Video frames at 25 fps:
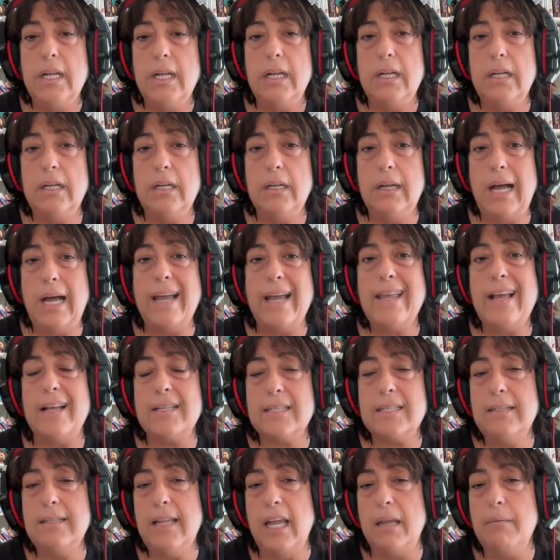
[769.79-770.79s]
I
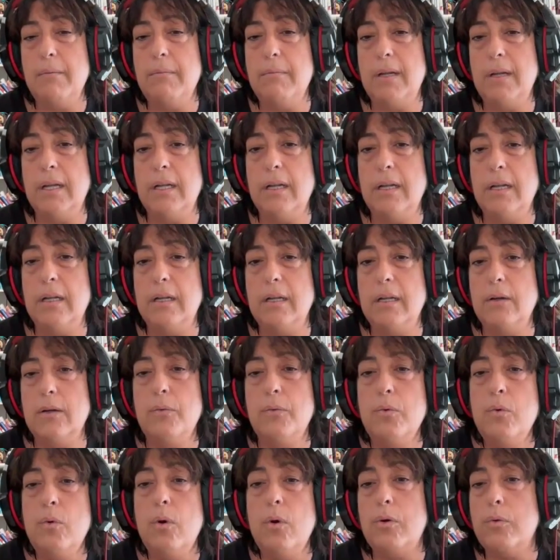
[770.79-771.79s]
ask them
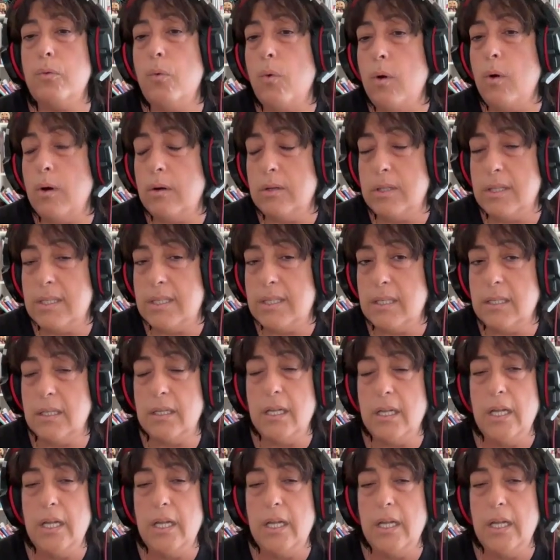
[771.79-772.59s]
who or what